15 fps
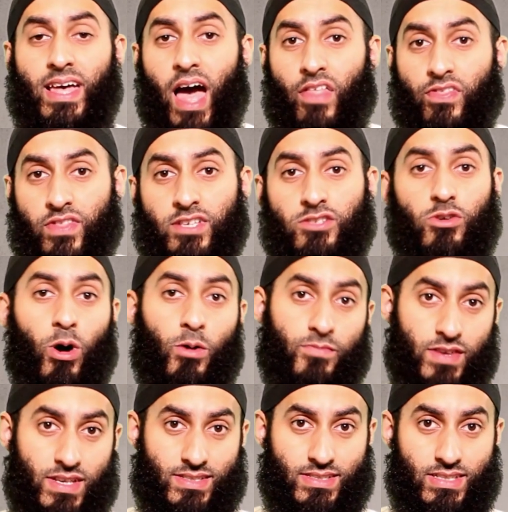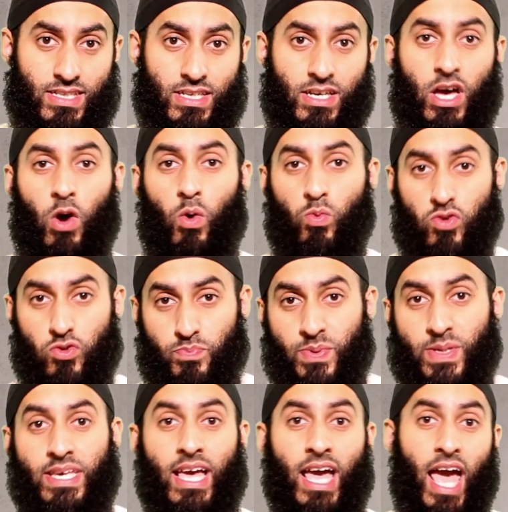And this obviously would
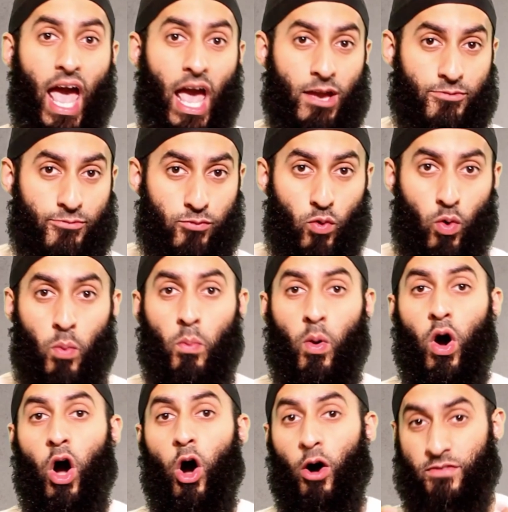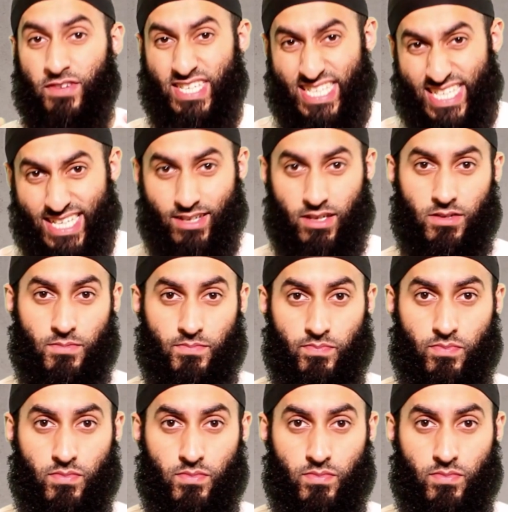be a form of shirk.